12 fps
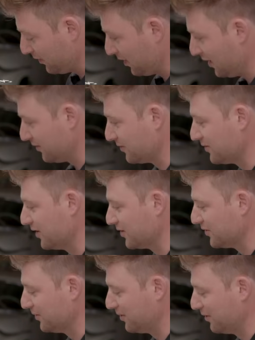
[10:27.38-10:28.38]
not, this is
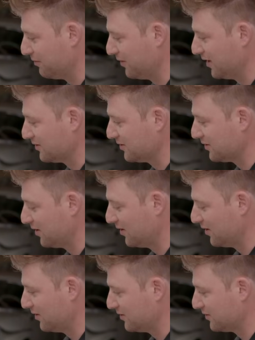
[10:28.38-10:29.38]
actually one of the fastest
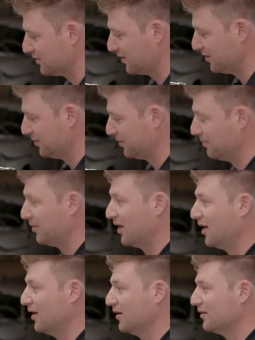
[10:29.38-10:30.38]
cars that you could
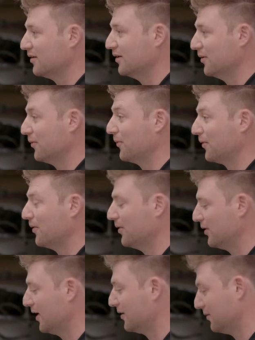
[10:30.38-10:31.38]
buy in the
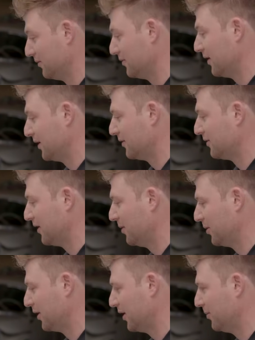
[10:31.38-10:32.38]
world yeah. at, at the time
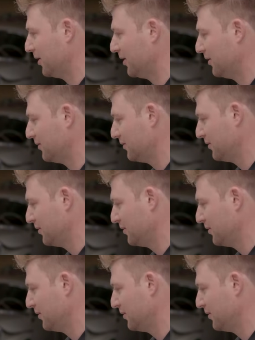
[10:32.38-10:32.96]
it came out.